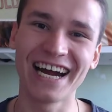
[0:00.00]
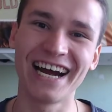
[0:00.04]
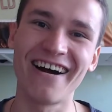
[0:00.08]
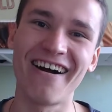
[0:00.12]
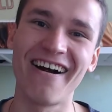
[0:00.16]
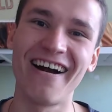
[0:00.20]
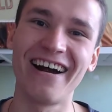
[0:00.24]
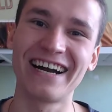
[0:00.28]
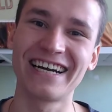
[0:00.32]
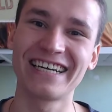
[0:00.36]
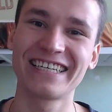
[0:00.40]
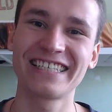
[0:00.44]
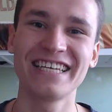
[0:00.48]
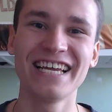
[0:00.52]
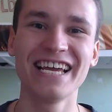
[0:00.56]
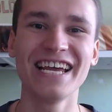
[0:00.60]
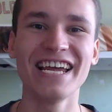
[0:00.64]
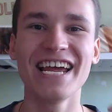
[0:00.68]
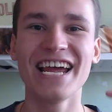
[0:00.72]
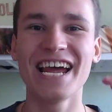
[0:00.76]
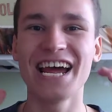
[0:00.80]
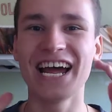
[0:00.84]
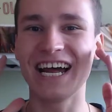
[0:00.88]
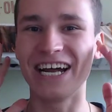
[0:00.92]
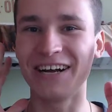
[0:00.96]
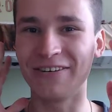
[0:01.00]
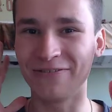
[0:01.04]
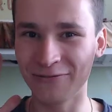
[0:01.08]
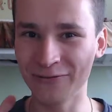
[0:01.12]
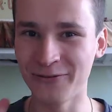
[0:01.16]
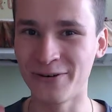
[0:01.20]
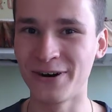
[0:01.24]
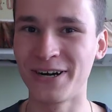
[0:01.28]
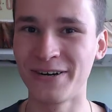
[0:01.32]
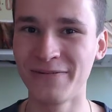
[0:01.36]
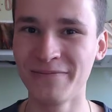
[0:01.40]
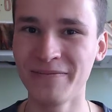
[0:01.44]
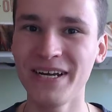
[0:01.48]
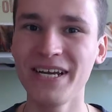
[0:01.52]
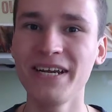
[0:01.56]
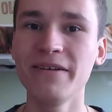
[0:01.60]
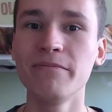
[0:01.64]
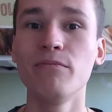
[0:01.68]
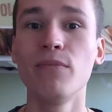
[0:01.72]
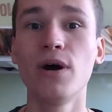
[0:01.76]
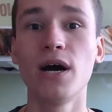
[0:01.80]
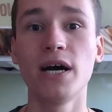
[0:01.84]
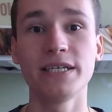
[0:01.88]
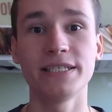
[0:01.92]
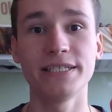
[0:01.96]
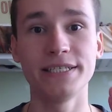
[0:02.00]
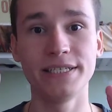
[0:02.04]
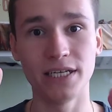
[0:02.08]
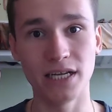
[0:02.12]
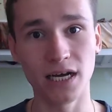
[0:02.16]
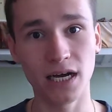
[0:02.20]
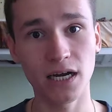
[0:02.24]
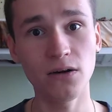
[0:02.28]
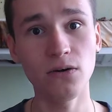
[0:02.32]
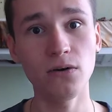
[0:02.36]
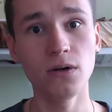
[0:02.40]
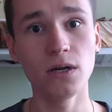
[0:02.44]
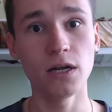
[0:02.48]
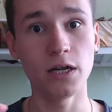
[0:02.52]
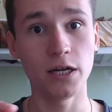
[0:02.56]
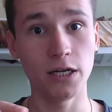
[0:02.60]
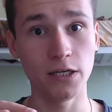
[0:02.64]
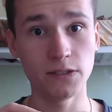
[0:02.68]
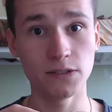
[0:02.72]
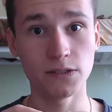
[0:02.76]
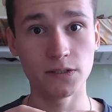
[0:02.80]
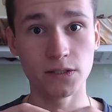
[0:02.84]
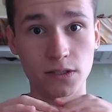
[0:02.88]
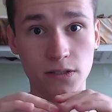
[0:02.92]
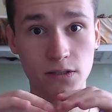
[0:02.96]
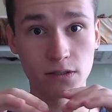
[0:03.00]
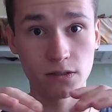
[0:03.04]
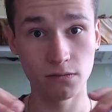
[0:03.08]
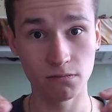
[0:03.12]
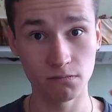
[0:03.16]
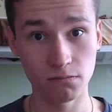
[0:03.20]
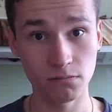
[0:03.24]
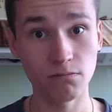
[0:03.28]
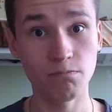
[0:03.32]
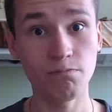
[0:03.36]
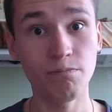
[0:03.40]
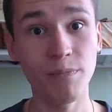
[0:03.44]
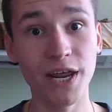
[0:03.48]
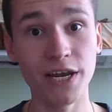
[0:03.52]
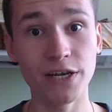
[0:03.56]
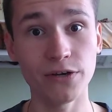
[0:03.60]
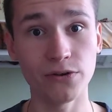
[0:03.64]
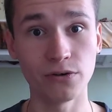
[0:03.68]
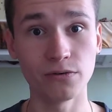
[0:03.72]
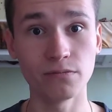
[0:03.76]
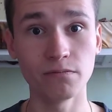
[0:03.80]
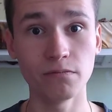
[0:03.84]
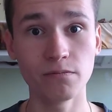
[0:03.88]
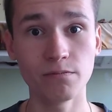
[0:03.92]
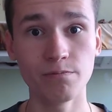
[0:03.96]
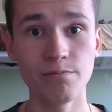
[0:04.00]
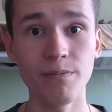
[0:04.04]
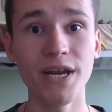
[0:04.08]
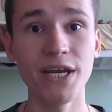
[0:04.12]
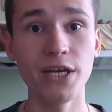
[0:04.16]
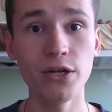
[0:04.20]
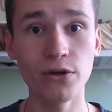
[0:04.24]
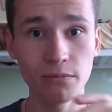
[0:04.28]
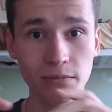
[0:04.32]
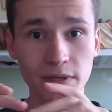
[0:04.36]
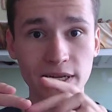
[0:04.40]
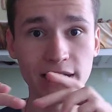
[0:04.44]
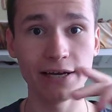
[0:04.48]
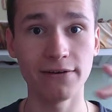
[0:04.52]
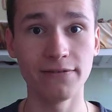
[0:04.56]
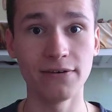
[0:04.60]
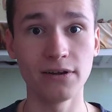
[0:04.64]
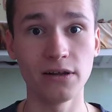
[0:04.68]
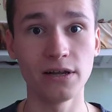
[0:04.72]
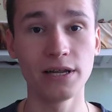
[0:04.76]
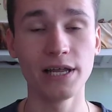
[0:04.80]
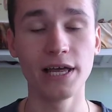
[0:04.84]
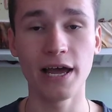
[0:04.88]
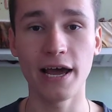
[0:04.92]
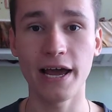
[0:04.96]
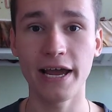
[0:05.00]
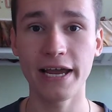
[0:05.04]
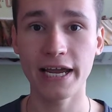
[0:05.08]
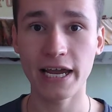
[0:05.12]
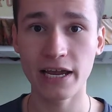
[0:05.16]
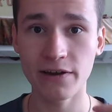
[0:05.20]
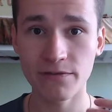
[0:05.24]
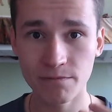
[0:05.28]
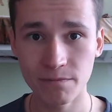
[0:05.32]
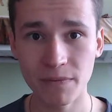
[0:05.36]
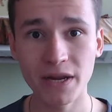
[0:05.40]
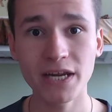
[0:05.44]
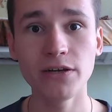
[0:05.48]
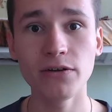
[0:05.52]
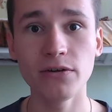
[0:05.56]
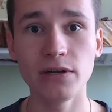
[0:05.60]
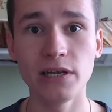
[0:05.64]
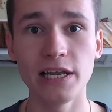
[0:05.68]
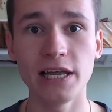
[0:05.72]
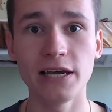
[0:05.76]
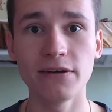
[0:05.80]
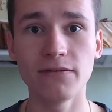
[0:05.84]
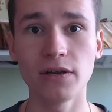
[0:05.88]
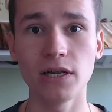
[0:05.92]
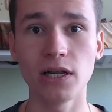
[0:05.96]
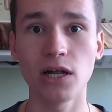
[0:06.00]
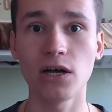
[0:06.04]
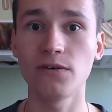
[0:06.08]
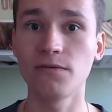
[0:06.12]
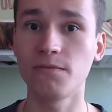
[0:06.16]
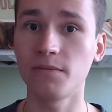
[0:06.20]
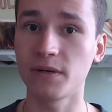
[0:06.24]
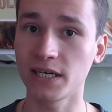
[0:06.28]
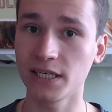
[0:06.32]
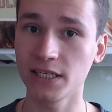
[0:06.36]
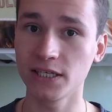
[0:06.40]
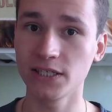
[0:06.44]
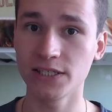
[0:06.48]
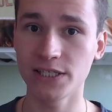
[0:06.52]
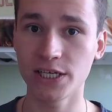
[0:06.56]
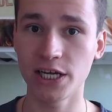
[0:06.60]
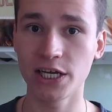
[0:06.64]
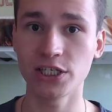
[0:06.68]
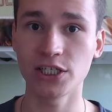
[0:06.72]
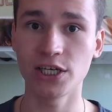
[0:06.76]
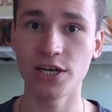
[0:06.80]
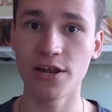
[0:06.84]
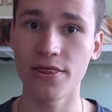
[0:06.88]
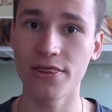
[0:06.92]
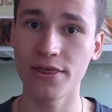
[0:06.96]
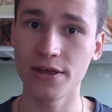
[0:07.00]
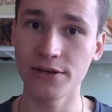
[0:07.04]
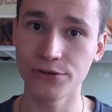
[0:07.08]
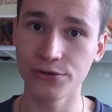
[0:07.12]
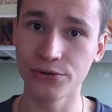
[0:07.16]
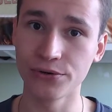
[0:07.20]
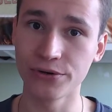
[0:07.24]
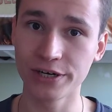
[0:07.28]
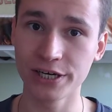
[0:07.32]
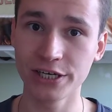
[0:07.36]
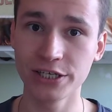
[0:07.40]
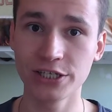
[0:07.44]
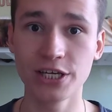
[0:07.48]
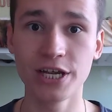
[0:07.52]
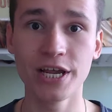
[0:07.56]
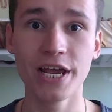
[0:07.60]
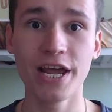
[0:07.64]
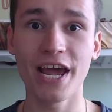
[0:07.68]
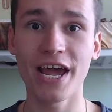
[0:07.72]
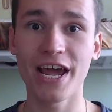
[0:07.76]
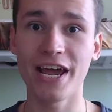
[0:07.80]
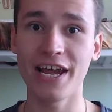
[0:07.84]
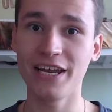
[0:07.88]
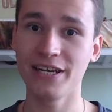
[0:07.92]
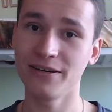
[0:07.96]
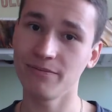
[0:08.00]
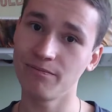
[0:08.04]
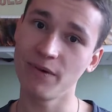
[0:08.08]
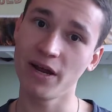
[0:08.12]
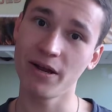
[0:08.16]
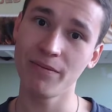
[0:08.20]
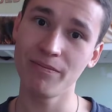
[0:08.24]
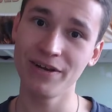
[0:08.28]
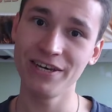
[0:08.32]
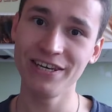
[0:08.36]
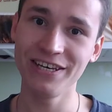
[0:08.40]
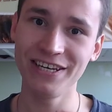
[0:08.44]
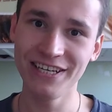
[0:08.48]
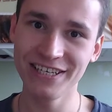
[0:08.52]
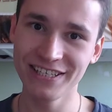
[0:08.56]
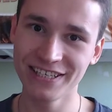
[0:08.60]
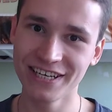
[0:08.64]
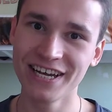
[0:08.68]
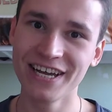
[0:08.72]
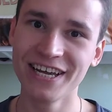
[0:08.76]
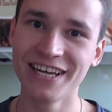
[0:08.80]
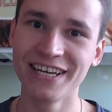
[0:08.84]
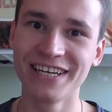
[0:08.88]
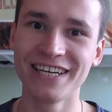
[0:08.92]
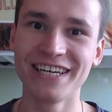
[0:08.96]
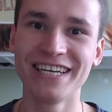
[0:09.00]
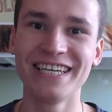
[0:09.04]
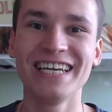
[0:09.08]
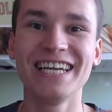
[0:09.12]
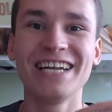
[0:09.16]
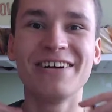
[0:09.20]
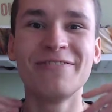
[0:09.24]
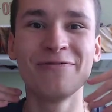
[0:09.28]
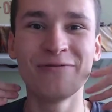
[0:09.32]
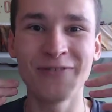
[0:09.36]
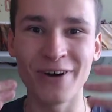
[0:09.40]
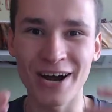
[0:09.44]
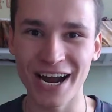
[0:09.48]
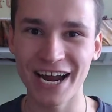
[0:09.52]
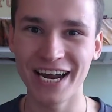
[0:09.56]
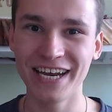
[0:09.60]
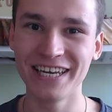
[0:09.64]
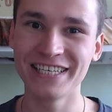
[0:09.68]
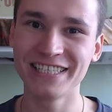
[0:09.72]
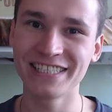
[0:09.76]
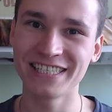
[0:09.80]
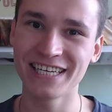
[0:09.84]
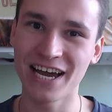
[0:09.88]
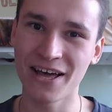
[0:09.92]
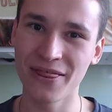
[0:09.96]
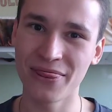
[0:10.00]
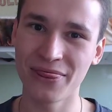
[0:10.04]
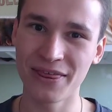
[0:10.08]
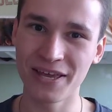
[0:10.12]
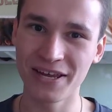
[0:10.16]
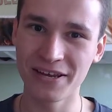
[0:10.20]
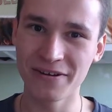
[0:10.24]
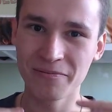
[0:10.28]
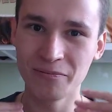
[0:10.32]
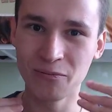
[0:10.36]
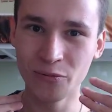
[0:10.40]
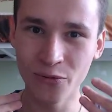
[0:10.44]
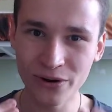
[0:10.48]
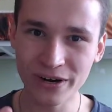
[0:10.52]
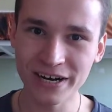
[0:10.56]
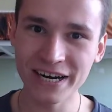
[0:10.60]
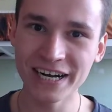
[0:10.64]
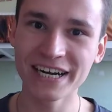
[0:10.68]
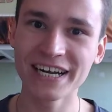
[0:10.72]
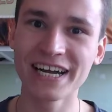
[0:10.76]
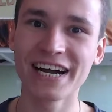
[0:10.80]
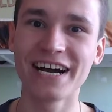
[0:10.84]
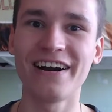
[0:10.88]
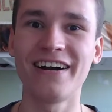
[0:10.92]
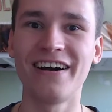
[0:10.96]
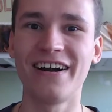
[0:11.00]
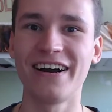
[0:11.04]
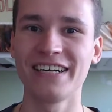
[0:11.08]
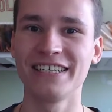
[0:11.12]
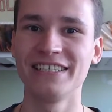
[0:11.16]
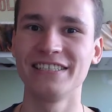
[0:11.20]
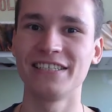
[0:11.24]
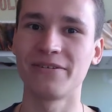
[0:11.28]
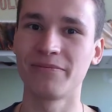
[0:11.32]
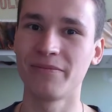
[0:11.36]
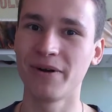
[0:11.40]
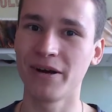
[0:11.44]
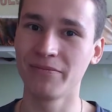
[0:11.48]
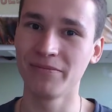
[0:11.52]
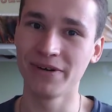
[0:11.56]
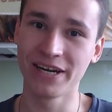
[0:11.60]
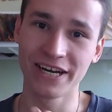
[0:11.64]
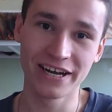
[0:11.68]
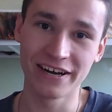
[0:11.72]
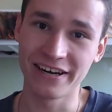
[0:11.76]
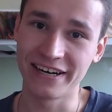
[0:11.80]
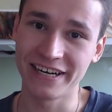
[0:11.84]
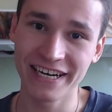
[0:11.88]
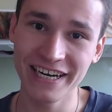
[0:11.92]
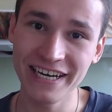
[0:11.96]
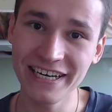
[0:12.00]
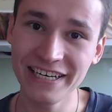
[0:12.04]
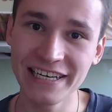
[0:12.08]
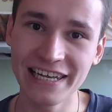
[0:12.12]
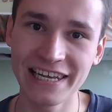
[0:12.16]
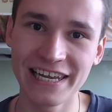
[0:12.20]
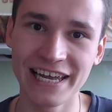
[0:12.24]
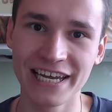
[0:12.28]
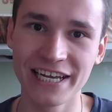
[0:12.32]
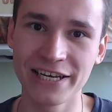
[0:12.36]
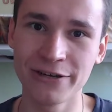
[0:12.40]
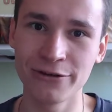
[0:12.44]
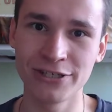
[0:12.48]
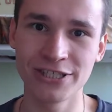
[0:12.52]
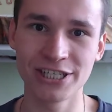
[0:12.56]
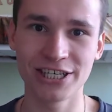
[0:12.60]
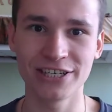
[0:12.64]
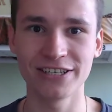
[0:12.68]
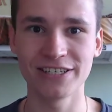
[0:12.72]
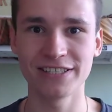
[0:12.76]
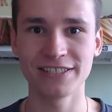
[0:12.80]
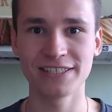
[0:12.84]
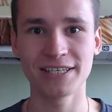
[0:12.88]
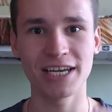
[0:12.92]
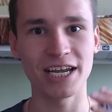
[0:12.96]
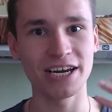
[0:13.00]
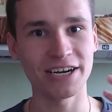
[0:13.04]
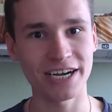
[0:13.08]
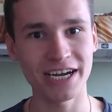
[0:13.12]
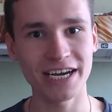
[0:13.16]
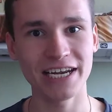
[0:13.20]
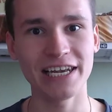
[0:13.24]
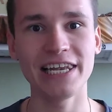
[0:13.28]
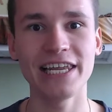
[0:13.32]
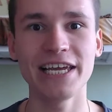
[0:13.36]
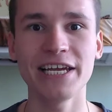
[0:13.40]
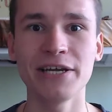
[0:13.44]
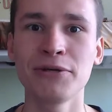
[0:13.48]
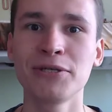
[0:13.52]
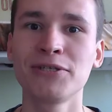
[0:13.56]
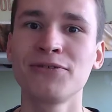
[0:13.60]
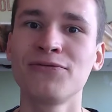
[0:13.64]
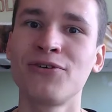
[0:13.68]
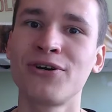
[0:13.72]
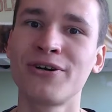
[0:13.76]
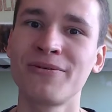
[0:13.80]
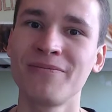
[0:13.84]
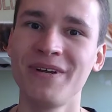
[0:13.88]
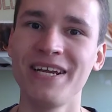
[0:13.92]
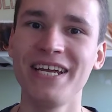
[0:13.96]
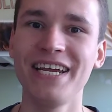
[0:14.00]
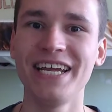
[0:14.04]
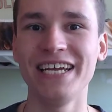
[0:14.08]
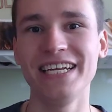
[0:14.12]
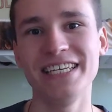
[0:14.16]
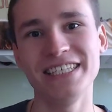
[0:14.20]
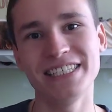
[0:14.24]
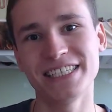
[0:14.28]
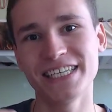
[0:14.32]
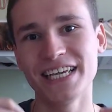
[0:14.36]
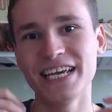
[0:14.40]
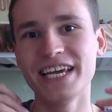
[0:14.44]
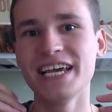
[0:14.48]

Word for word: hard uh, for me, but now it's uh, medium, medium level. I have medium level of pronunciation in the Turkish and maybe need uh, find something more harder, maybe Korean language, cuz Korean language for me it's